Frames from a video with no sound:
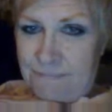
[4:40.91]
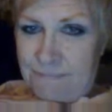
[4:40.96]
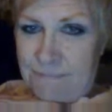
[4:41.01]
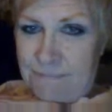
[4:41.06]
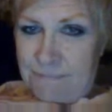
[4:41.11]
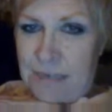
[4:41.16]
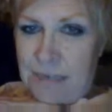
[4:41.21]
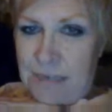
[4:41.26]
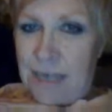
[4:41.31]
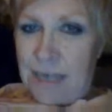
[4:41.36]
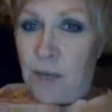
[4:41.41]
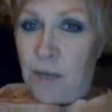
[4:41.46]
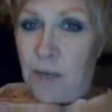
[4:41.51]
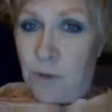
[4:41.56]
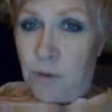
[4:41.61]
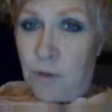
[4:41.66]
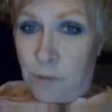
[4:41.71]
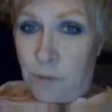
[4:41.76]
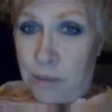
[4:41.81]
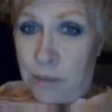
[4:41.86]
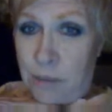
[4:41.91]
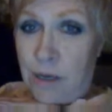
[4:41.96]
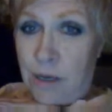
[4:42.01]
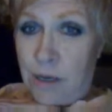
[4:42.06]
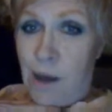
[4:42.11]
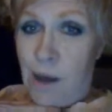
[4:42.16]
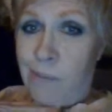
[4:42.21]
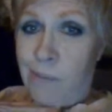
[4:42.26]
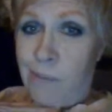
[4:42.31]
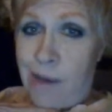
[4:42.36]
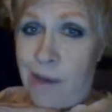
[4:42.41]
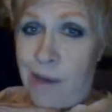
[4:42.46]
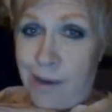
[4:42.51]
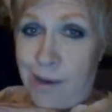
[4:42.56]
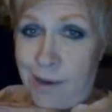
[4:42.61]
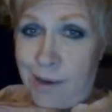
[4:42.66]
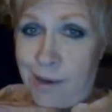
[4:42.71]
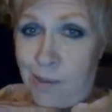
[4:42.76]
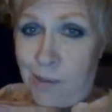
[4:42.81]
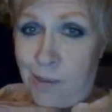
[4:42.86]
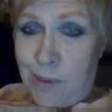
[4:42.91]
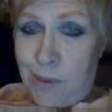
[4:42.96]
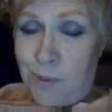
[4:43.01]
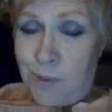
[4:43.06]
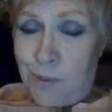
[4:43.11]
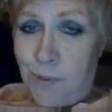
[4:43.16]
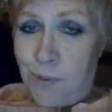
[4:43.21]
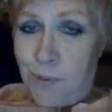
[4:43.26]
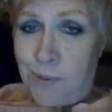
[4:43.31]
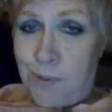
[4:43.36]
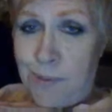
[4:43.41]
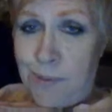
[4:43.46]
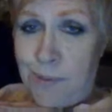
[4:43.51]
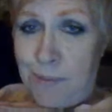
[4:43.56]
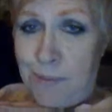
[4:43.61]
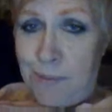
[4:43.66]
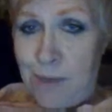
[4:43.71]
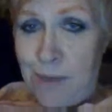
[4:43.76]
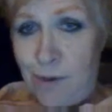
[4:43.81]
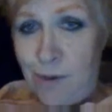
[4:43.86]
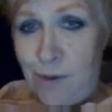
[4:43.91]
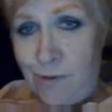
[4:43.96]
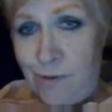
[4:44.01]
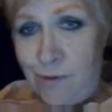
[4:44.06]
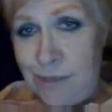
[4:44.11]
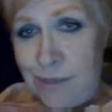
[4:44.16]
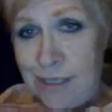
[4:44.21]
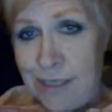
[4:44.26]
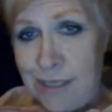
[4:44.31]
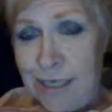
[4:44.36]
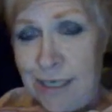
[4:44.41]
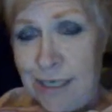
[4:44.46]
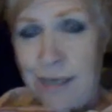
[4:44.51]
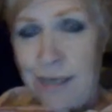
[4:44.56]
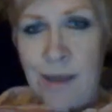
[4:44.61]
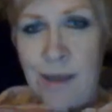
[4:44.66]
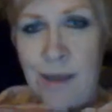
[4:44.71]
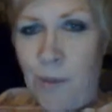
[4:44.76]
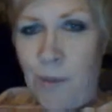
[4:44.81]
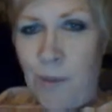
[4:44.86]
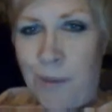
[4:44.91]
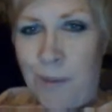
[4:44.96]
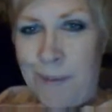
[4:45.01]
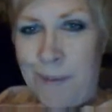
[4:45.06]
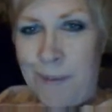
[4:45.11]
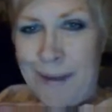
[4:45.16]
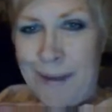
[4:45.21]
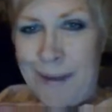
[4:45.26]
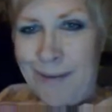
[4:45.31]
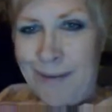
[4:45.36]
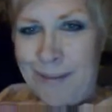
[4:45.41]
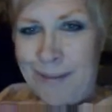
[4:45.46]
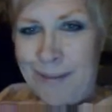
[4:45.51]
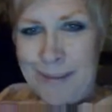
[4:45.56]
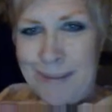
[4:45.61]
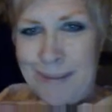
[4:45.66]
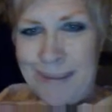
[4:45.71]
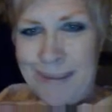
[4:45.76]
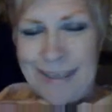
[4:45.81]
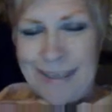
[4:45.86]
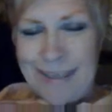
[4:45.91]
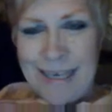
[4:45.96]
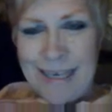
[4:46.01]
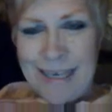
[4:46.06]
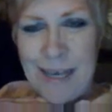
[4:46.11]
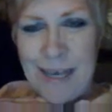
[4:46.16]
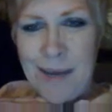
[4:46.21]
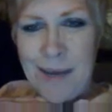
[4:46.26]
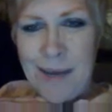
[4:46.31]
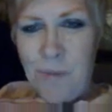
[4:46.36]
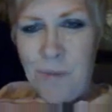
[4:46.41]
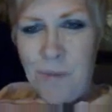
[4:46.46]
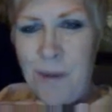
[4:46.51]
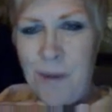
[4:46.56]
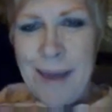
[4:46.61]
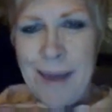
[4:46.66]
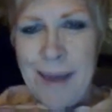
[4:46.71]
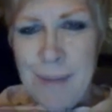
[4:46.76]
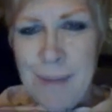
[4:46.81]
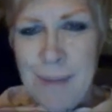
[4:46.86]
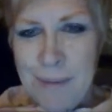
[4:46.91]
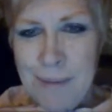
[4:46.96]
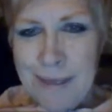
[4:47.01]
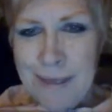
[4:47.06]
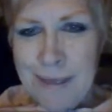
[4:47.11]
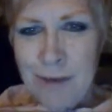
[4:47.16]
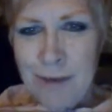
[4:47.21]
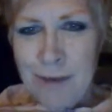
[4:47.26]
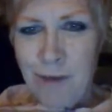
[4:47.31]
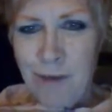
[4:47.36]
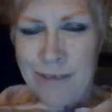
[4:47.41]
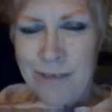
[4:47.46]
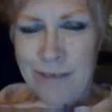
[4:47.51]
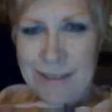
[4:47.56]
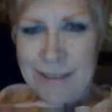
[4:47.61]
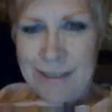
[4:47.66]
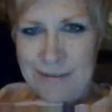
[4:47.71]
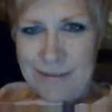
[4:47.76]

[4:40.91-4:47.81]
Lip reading: I know there will be a cop knocking on my door to make me nervous again when I'm not even doing anything. Why am I being nervous?